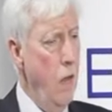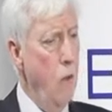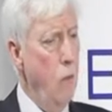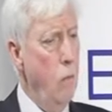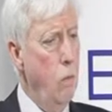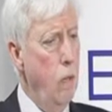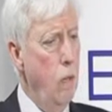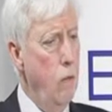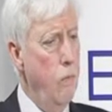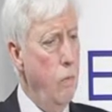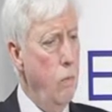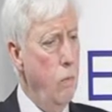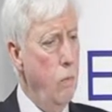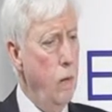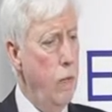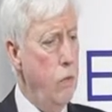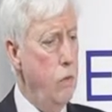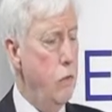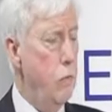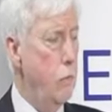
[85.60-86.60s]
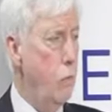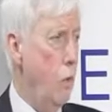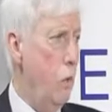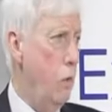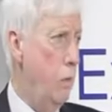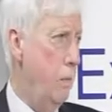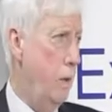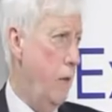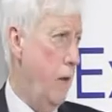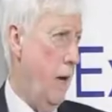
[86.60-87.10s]
while if you rent a
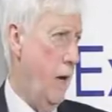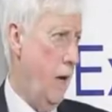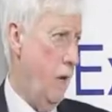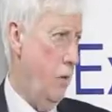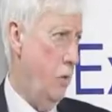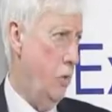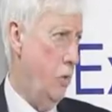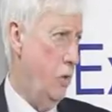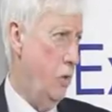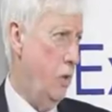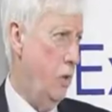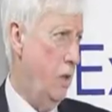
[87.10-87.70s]
room in a house,